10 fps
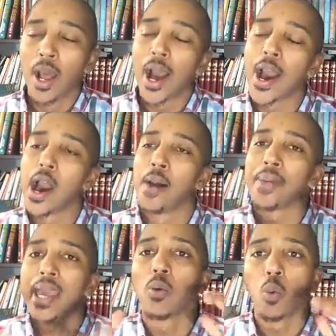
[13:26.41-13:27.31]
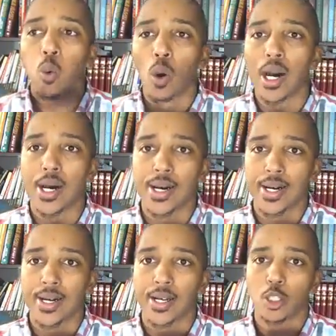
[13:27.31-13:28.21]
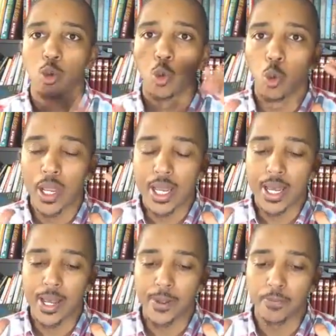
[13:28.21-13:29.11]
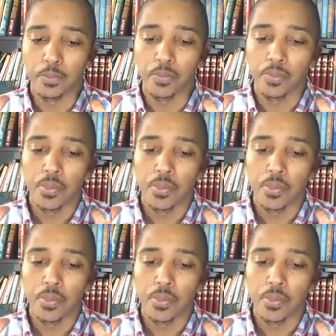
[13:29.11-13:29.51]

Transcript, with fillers: Um, it was when